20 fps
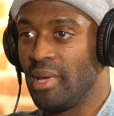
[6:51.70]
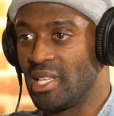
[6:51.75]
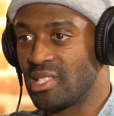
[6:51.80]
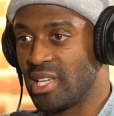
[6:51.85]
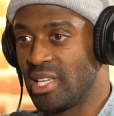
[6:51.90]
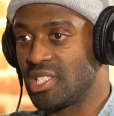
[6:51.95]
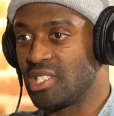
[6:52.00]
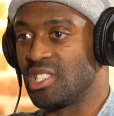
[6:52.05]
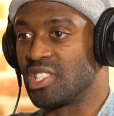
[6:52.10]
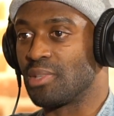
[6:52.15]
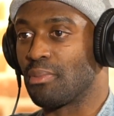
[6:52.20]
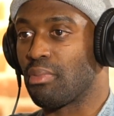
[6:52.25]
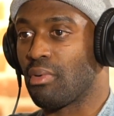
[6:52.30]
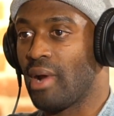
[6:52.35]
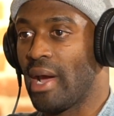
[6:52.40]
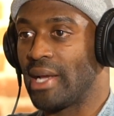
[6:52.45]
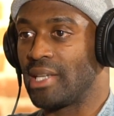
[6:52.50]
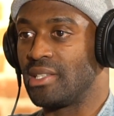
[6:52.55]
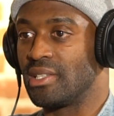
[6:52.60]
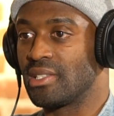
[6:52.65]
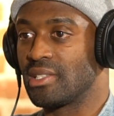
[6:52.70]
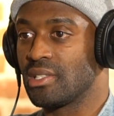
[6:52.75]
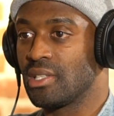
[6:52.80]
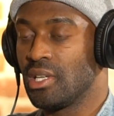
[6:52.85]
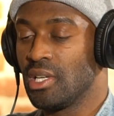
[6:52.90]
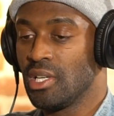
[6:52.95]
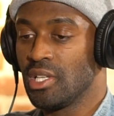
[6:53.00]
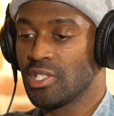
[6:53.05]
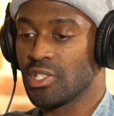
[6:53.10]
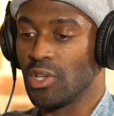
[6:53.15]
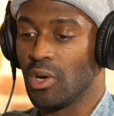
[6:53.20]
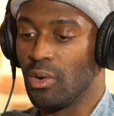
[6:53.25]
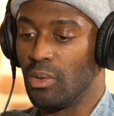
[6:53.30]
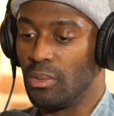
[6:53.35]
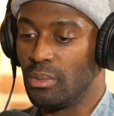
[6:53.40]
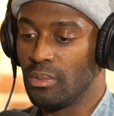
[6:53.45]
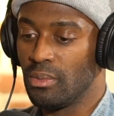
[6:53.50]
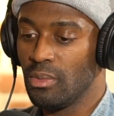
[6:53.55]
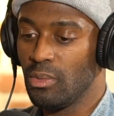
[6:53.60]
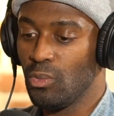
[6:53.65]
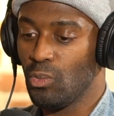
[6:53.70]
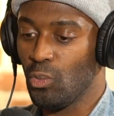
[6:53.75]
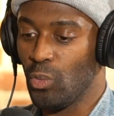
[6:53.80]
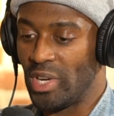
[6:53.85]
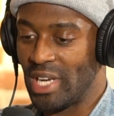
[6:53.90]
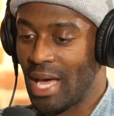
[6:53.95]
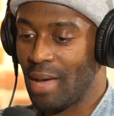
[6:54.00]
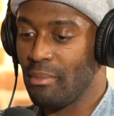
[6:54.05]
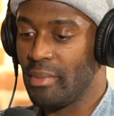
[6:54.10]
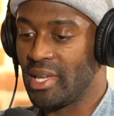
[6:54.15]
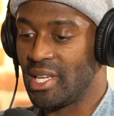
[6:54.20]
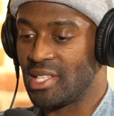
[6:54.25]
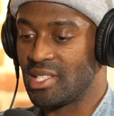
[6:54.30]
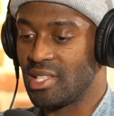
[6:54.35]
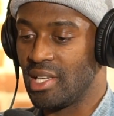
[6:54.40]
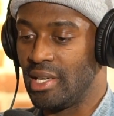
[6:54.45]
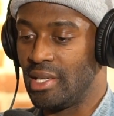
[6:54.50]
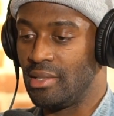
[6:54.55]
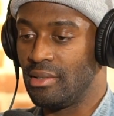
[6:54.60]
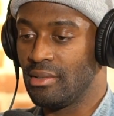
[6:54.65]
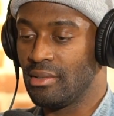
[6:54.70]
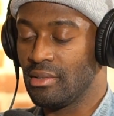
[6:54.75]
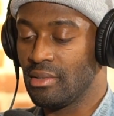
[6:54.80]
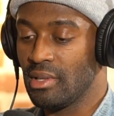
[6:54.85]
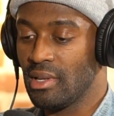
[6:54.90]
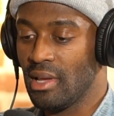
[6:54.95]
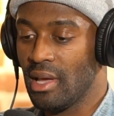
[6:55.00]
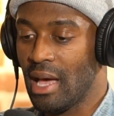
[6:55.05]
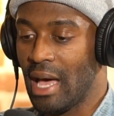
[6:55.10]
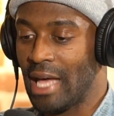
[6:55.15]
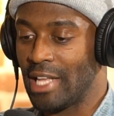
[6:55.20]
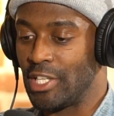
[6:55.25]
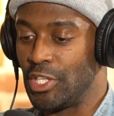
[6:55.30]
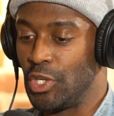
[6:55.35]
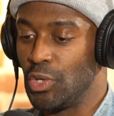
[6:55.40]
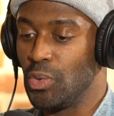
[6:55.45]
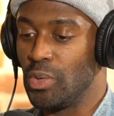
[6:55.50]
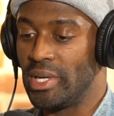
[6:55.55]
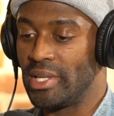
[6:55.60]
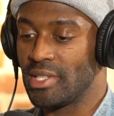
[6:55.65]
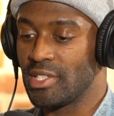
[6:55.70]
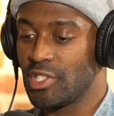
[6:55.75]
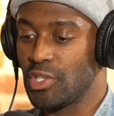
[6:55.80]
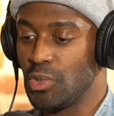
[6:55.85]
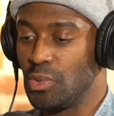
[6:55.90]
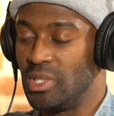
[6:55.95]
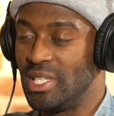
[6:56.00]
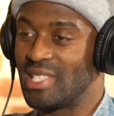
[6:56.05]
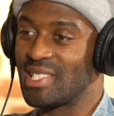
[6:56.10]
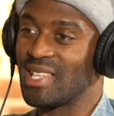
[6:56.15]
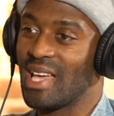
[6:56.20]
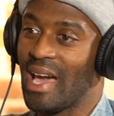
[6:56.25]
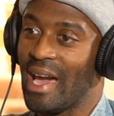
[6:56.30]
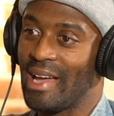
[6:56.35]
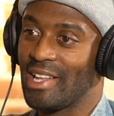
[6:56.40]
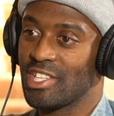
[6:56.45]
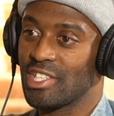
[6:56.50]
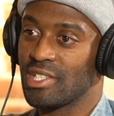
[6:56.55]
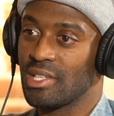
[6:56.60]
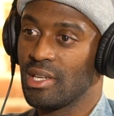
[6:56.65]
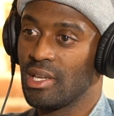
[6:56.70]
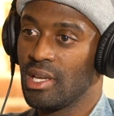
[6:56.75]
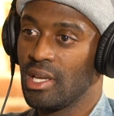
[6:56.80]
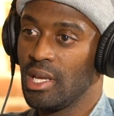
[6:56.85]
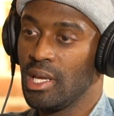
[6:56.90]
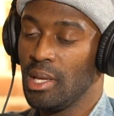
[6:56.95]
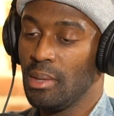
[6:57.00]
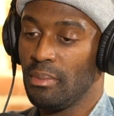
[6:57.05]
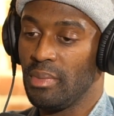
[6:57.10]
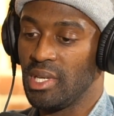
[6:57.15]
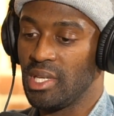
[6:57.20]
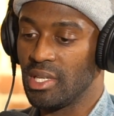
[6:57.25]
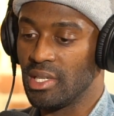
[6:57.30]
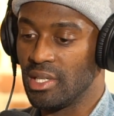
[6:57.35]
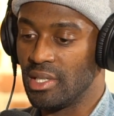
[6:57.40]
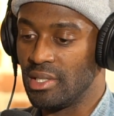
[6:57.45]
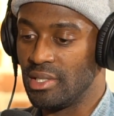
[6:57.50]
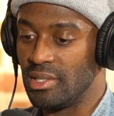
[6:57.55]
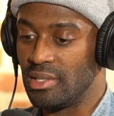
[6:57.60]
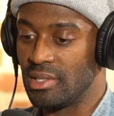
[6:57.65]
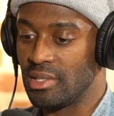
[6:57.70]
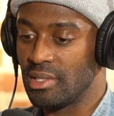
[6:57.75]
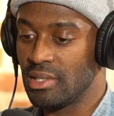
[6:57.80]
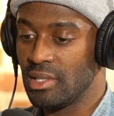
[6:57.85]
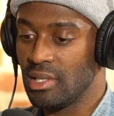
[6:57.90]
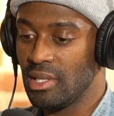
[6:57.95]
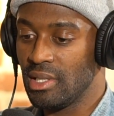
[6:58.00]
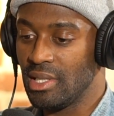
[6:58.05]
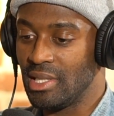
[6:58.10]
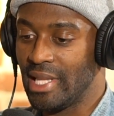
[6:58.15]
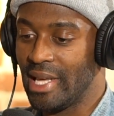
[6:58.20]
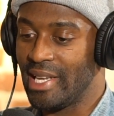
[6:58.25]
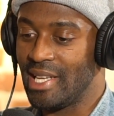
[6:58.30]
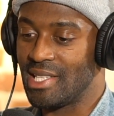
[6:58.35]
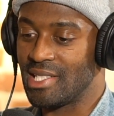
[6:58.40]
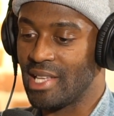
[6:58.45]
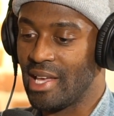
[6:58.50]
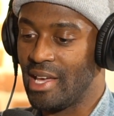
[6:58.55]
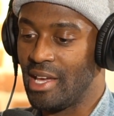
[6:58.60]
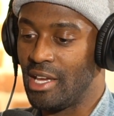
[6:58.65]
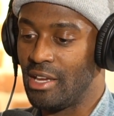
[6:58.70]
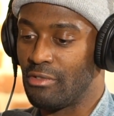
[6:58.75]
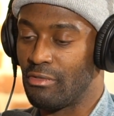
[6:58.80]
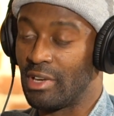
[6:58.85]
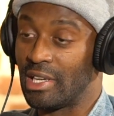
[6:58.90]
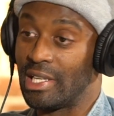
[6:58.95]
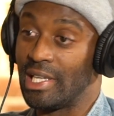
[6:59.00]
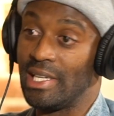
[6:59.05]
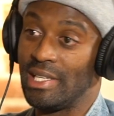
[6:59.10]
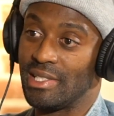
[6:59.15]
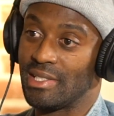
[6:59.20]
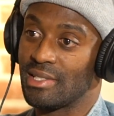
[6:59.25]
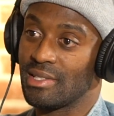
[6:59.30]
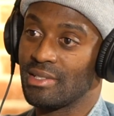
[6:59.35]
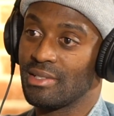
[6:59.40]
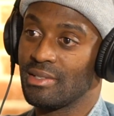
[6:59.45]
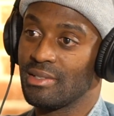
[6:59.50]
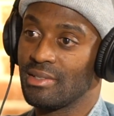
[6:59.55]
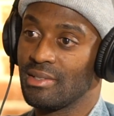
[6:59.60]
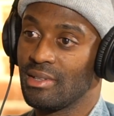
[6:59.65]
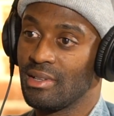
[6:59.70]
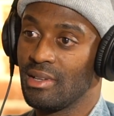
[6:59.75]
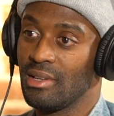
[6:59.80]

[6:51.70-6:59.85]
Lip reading: Meditation is a practice. So when I meditate, I do it to detach, because that is a release.